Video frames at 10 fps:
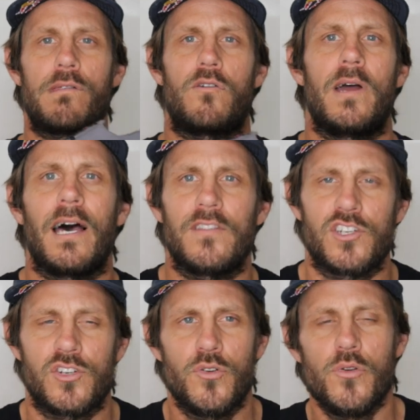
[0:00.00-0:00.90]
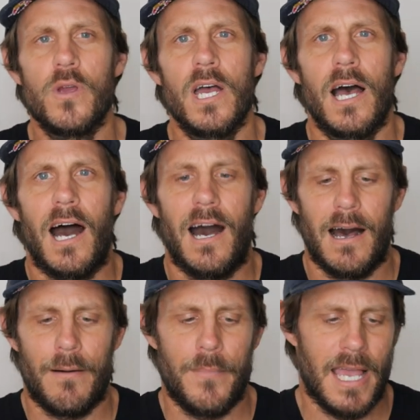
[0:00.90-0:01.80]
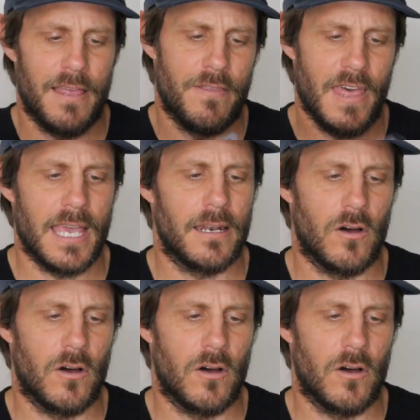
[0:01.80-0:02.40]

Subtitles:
throughout the shoe. And then